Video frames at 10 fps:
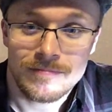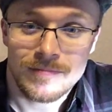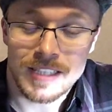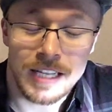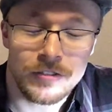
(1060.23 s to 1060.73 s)

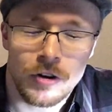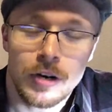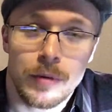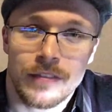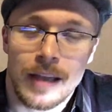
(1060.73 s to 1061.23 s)
Since I
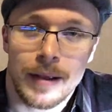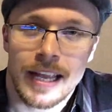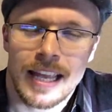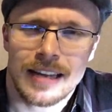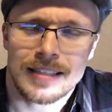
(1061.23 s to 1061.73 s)
started with them, I
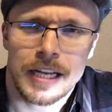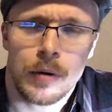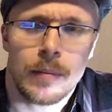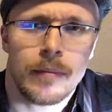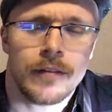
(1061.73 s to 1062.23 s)
can't tell
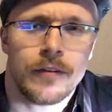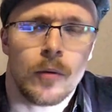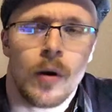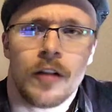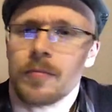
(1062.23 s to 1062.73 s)
you what month
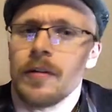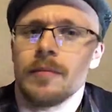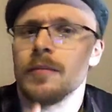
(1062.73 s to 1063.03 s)
it was.